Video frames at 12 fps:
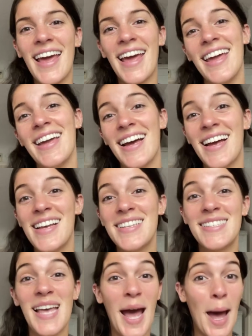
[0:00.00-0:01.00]
Hey
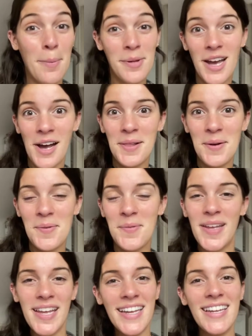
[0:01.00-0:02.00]
guys, happy
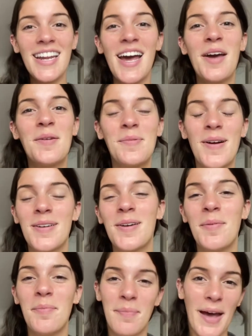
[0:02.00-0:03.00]
Halloween and
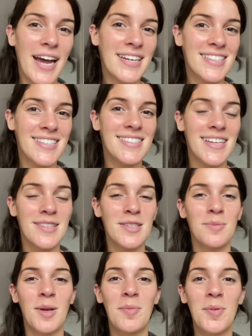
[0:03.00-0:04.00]
welcome back to
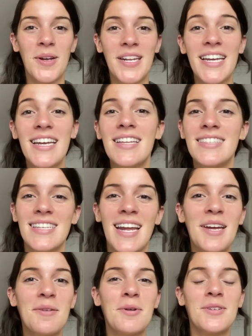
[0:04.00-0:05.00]
Stencil Me Pretty.
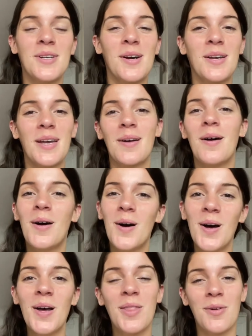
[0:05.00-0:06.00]
Today we're talking
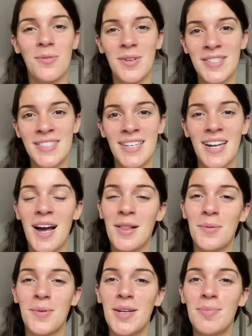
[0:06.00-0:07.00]
all the recent
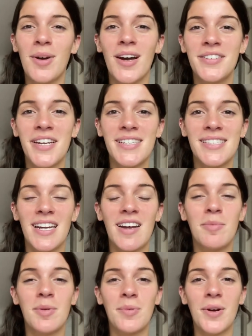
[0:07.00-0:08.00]
Halloween projects that
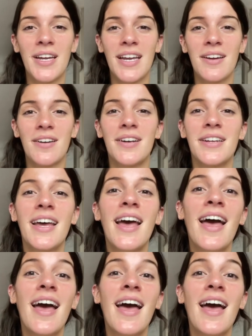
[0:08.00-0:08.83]
I've been working on.